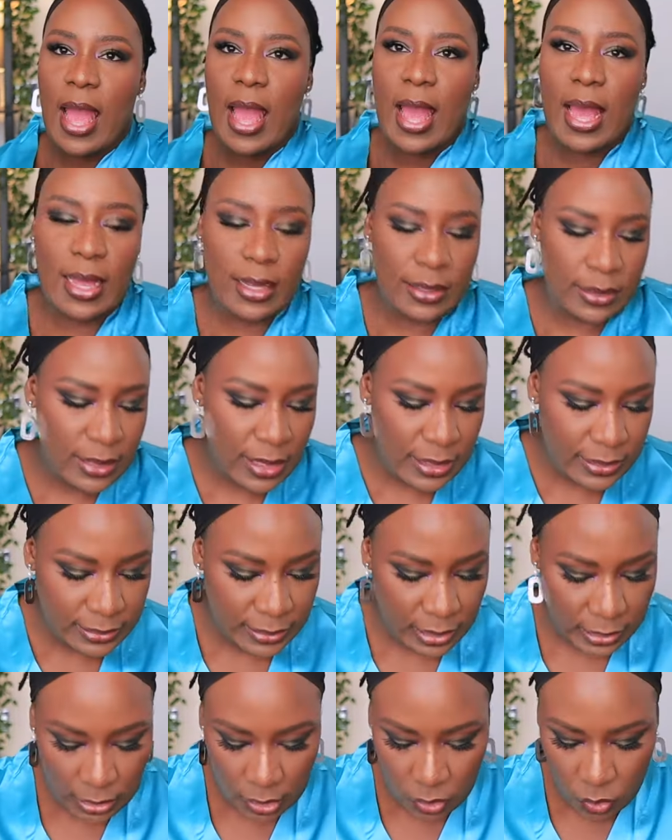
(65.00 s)
and let's
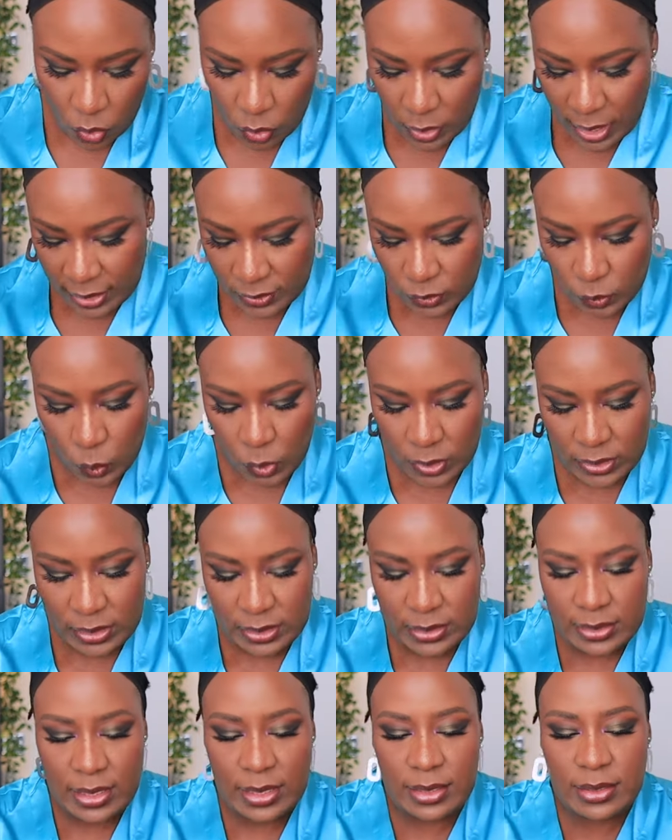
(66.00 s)
take a look at what
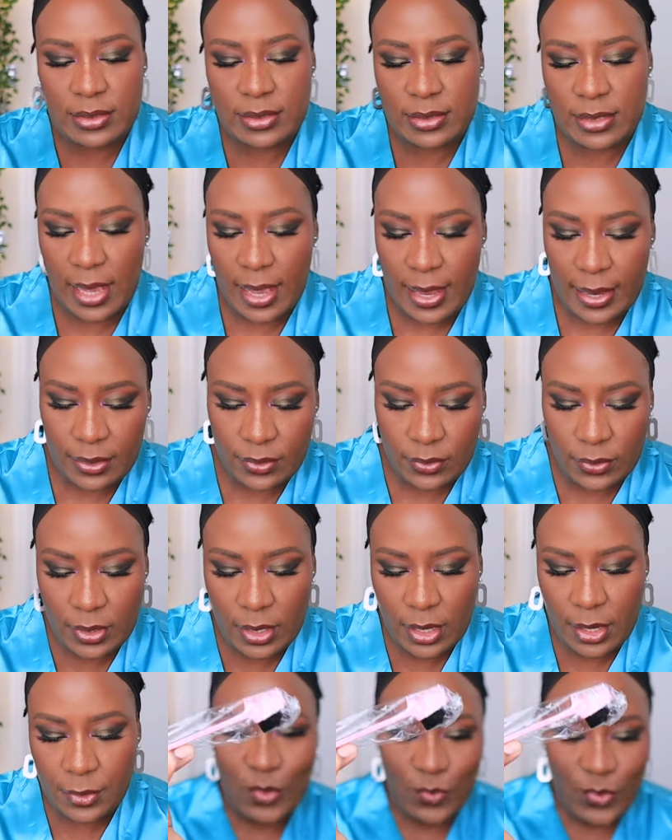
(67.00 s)
is inside
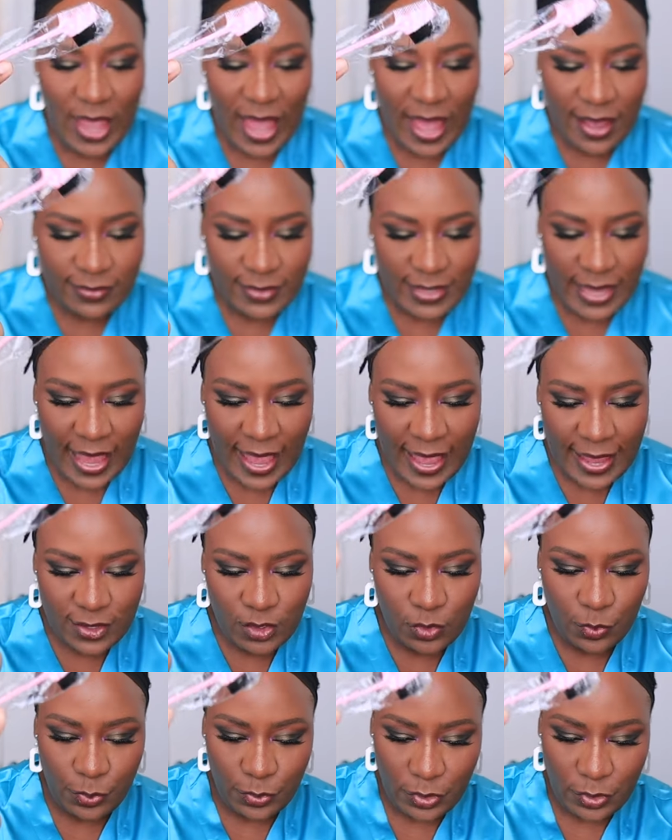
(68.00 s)
okay so we have the edge